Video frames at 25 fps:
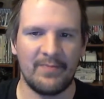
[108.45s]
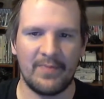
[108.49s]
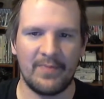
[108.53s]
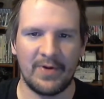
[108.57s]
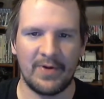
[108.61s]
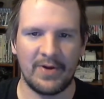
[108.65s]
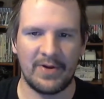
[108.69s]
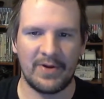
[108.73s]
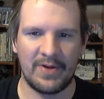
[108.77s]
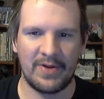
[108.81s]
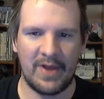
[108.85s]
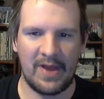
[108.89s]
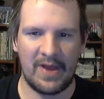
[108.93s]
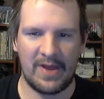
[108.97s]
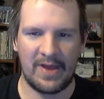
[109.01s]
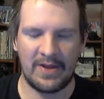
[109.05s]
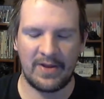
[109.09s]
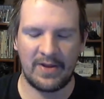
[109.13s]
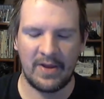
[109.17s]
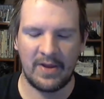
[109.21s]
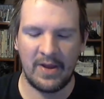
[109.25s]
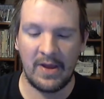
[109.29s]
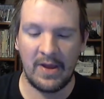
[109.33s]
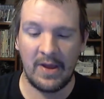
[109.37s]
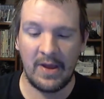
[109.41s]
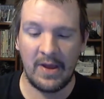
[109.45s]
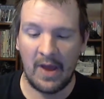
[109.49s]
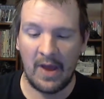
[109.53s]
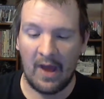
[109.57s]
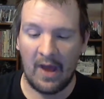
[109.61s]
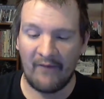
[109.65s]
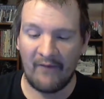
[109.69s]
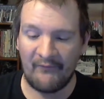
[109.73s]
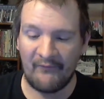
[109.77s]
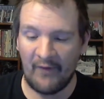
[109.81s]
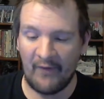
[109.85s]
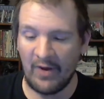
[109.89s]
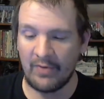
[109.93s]
but hey, I
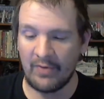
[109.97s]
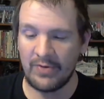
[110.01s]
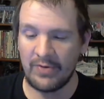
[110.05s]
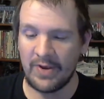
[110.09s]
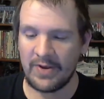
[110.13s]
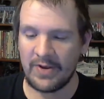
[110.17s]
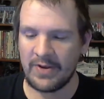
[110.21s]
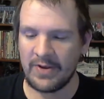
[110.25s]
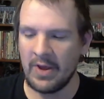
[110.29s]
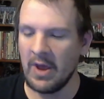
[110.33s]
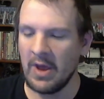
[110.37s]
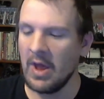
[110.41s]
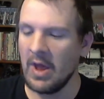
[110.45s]
found it.